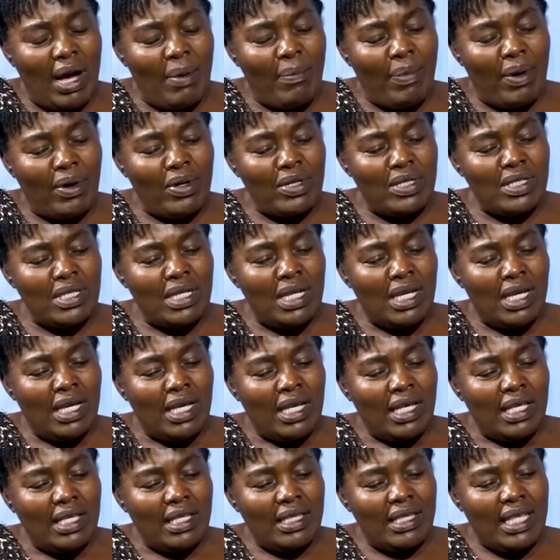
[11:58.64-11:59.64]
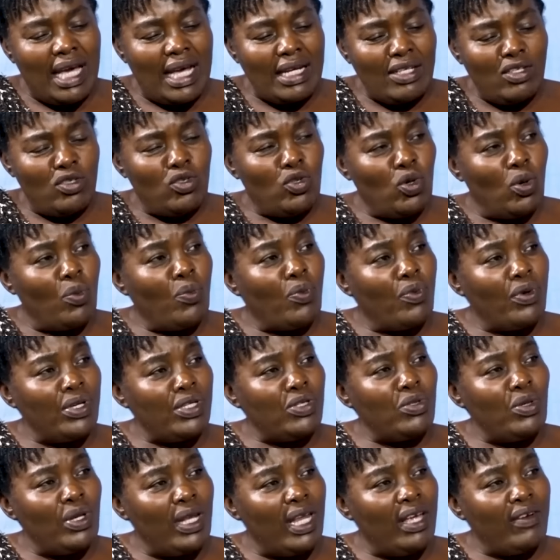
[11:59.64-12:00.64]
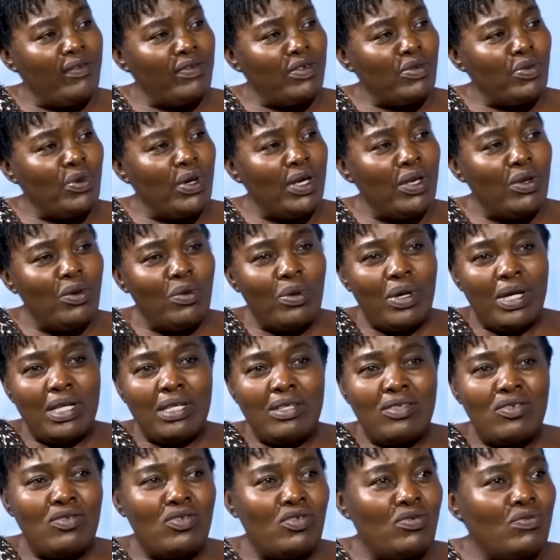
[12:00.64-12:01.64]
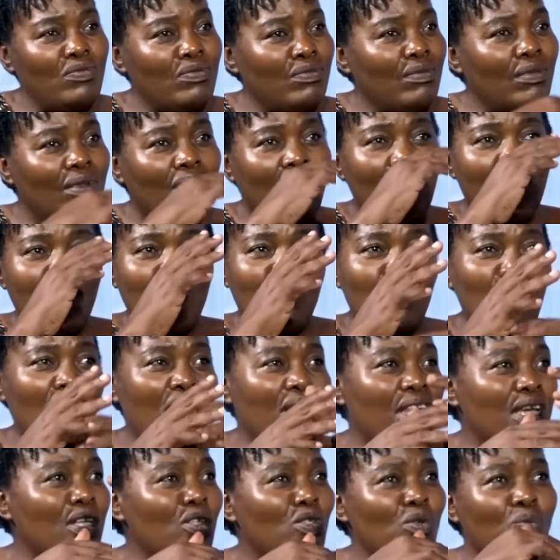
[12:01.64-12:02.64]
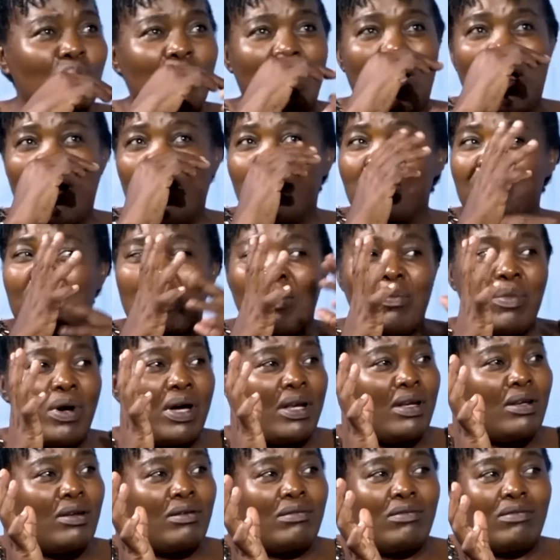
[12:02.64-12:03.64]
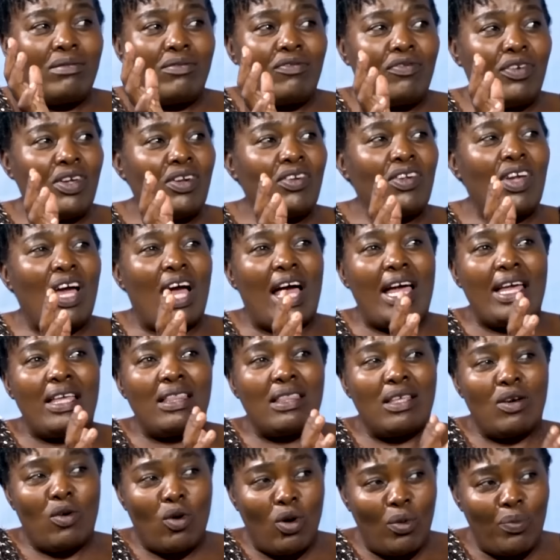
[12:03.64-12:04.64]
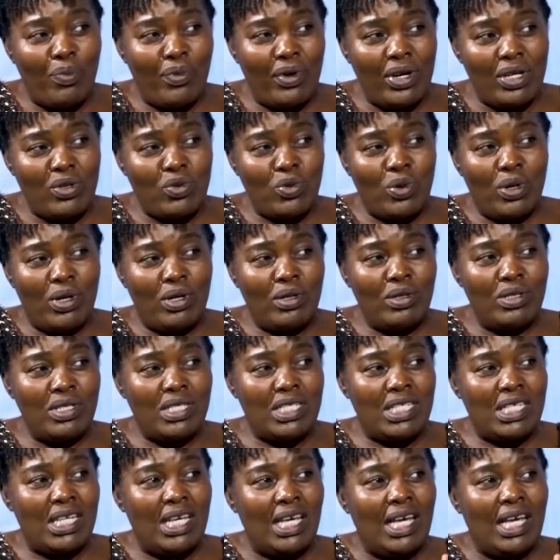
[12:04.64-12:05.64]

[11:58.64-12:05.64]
about that job which you left, where you were training to become someone very high in the corporate world,